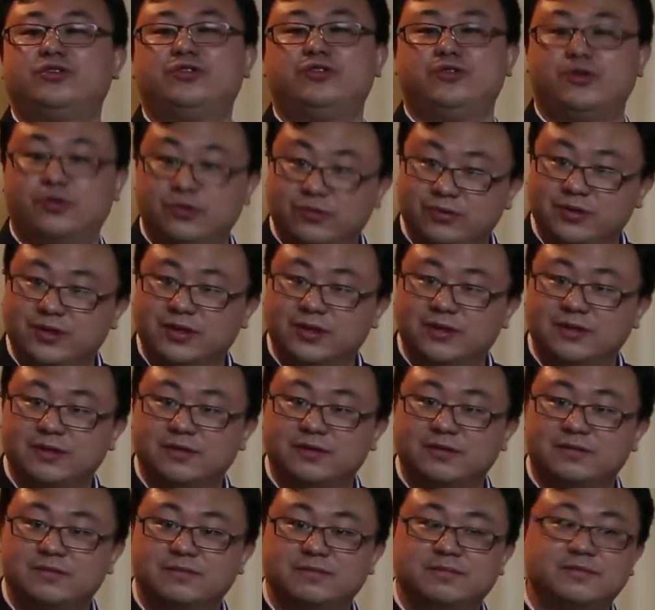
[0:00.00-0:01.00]
Road.
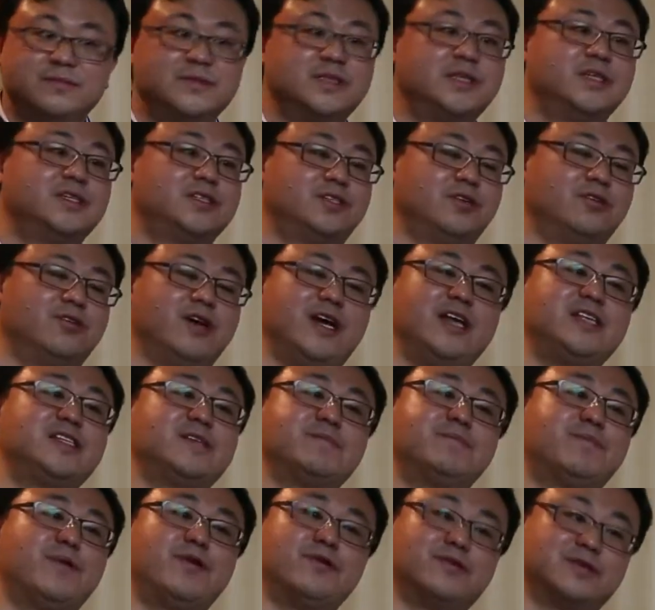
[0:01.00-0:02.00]
So it's
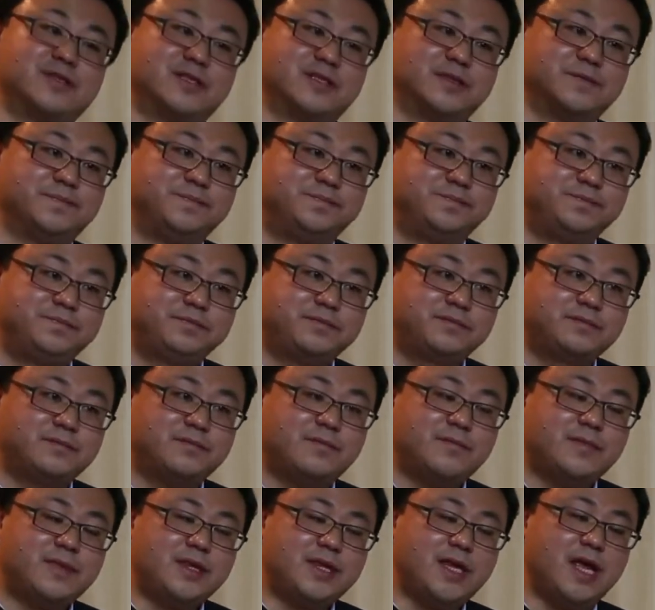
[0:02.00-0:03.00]
both.
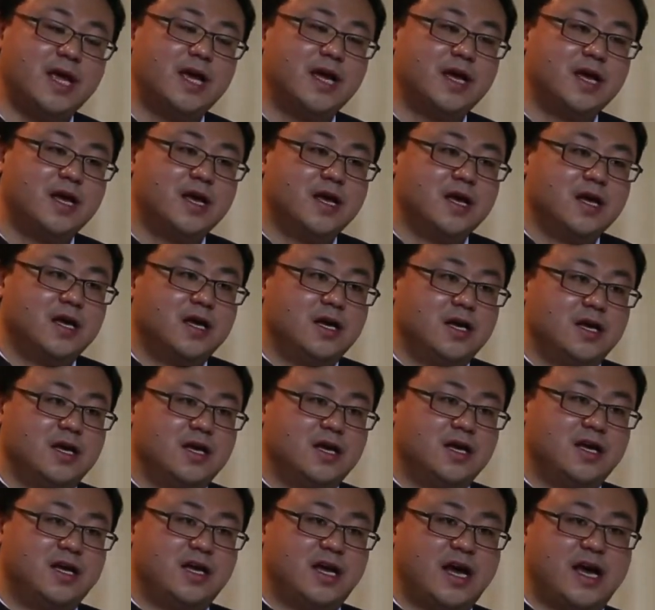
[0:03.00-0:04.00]

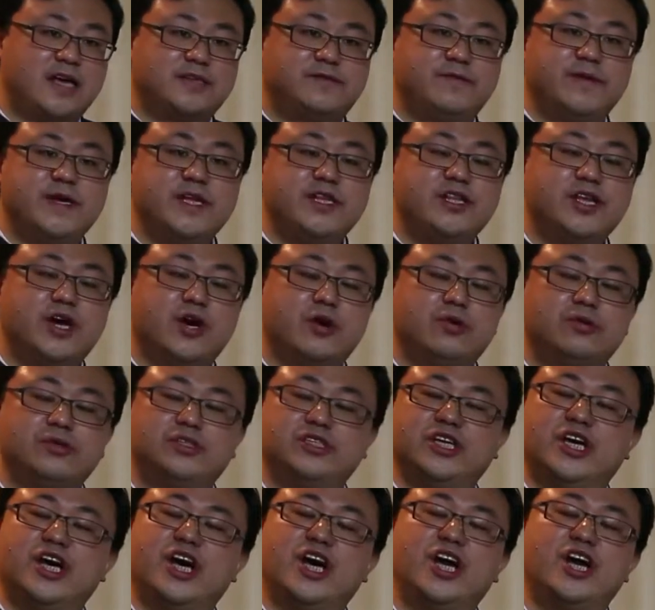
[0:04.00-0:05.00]
As we know,
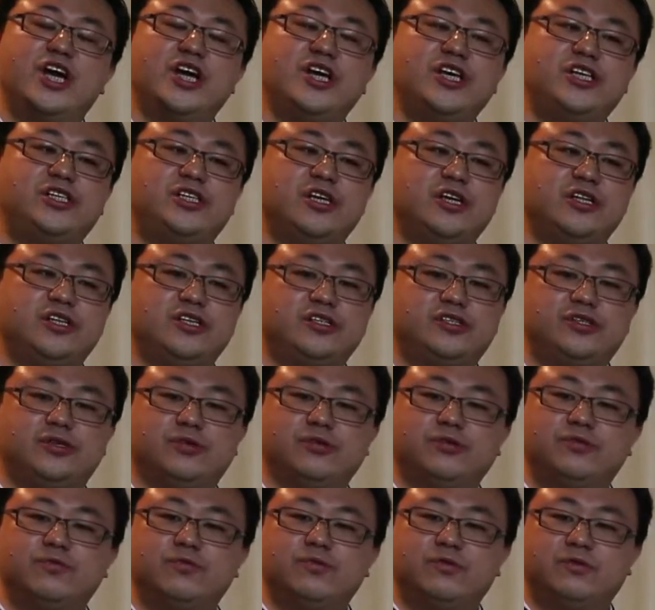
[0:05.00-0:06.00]
the ancient
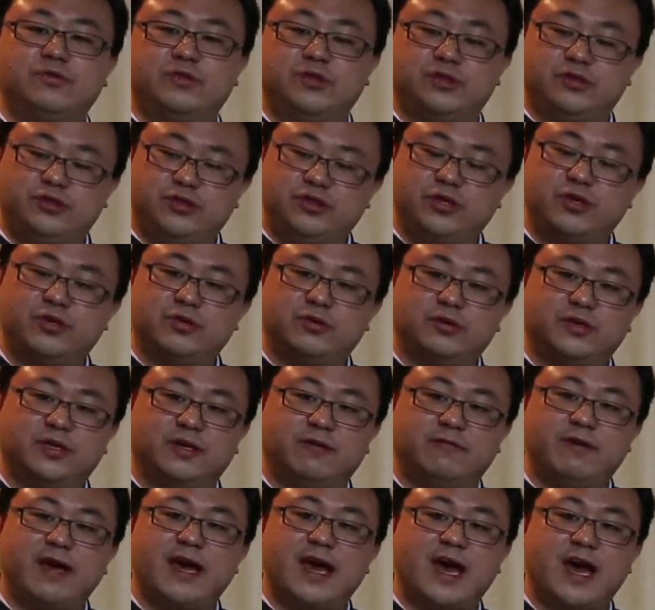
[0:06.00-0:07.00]
Silk Road,
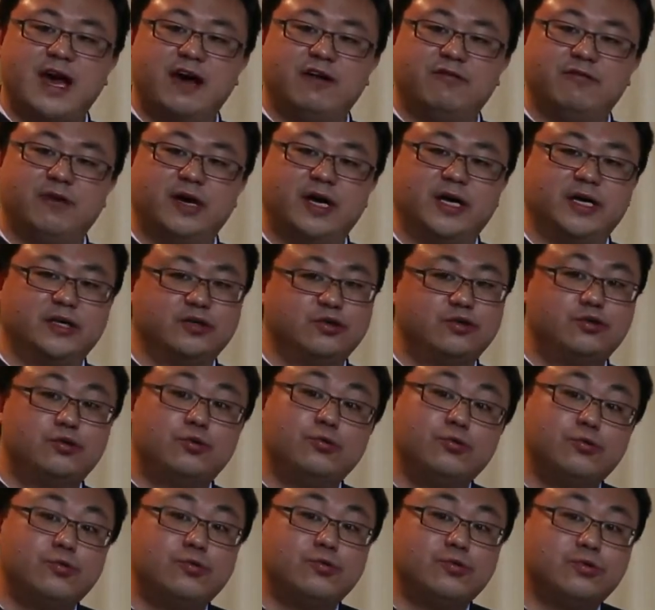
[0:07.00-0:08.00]
we have
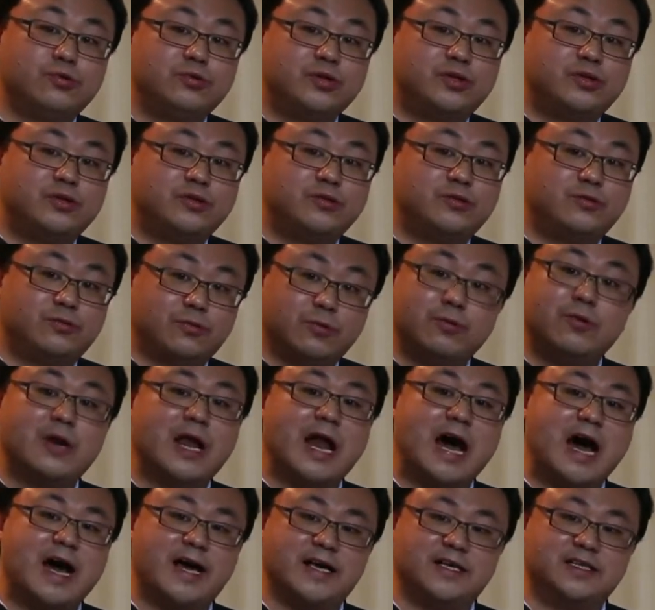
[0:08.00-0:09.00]
two
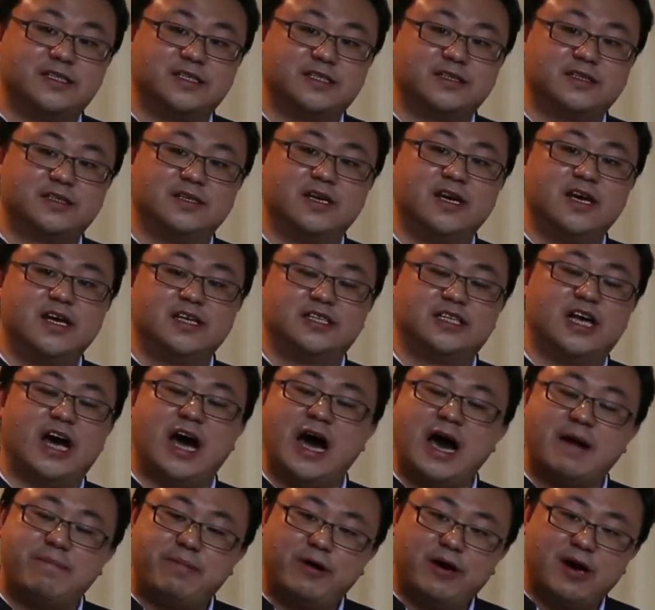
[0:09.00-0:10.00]
lines. The
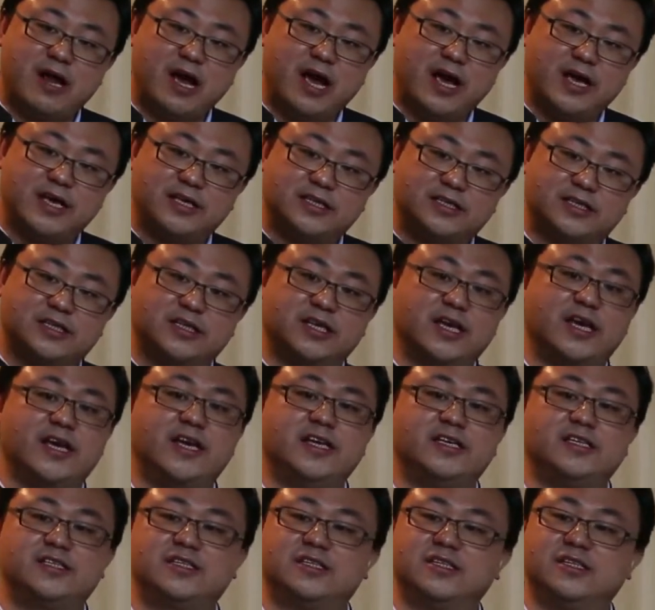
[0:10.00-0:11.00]
upper line
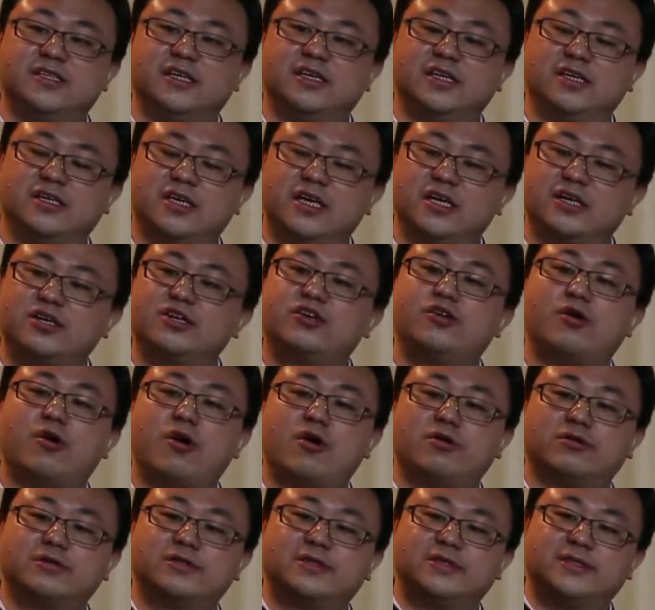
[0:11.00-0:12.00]
is
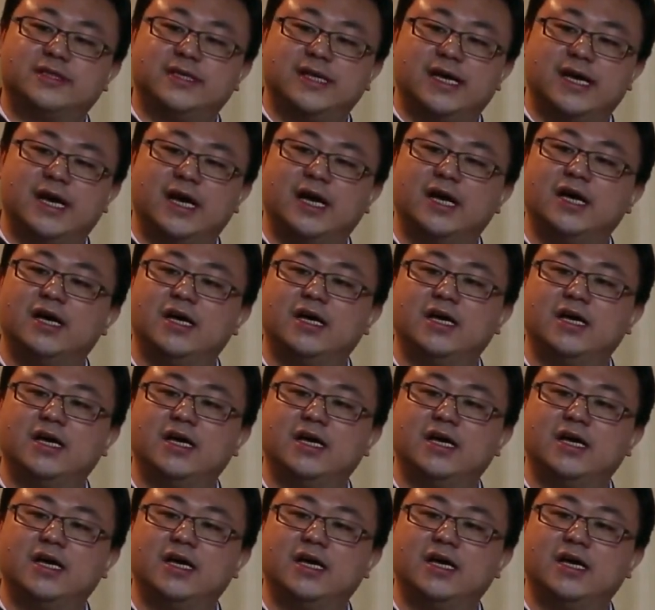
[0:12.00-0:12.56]
across the